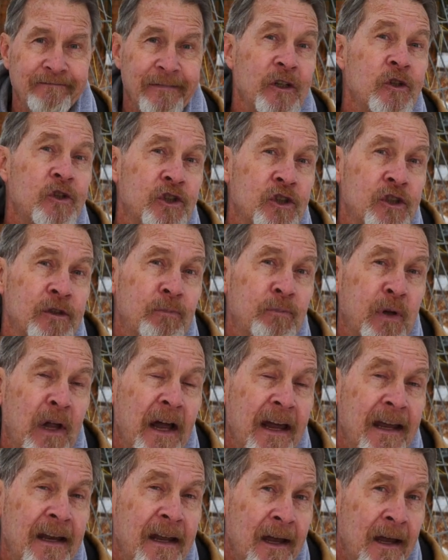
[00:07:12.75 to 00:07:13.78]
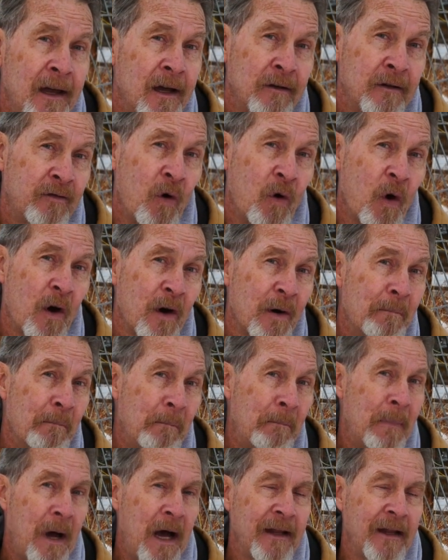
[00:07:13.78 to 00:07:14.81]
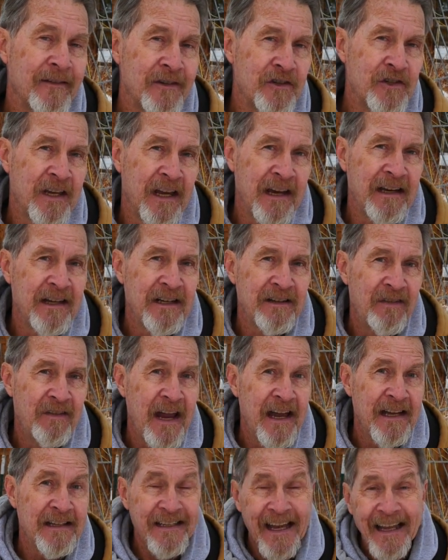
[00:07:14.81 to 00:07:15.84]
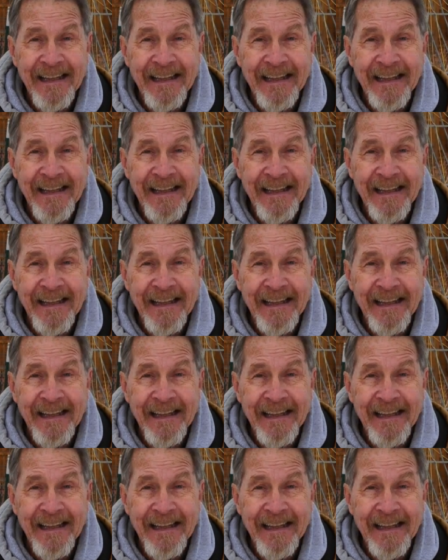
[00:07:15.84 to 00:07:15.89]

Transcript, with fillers: You should plan for months in advance.